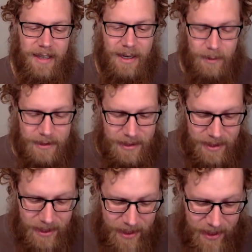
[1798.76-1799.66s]
Anyways,
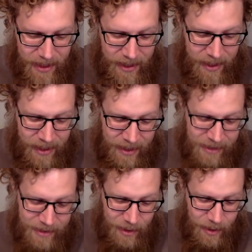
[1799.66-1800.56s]

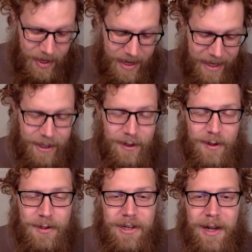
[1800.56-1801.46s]
so in
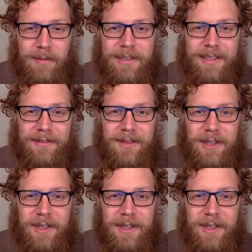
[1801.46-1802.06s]
conclusion, I believe